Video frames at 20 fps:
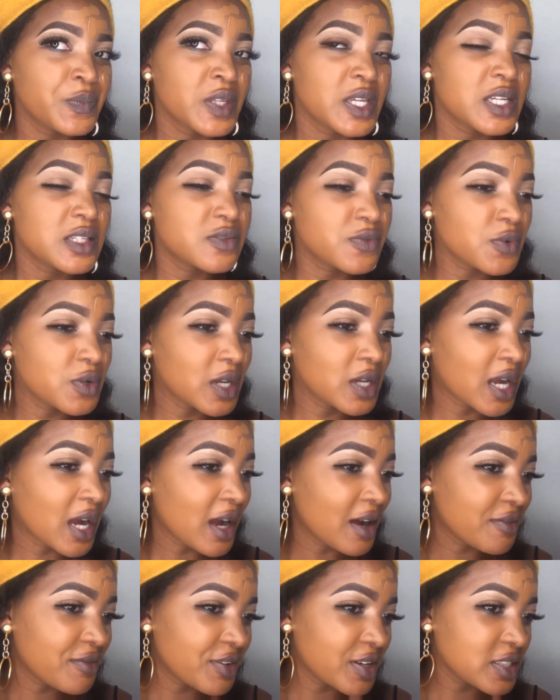It's full
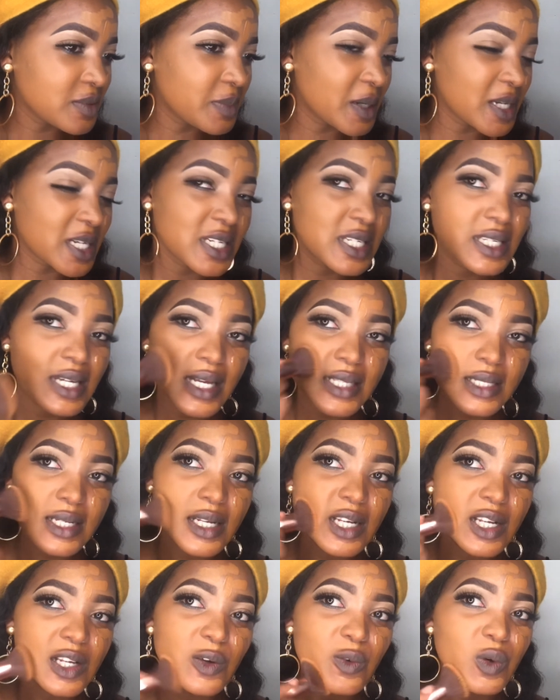coverage, but it doesn't
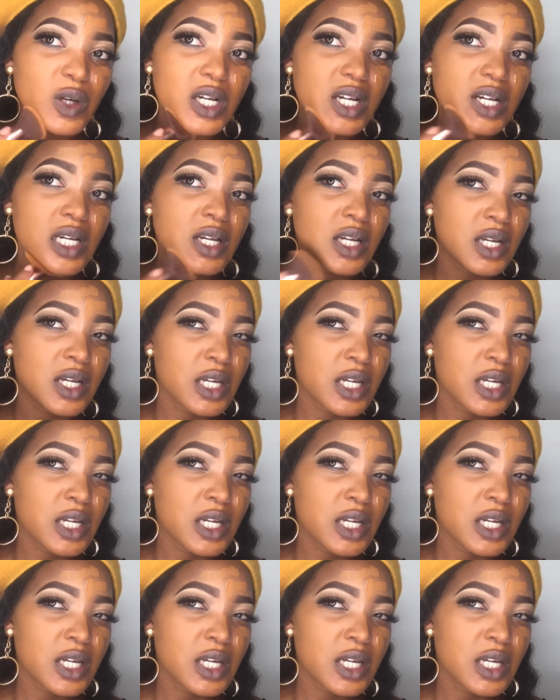look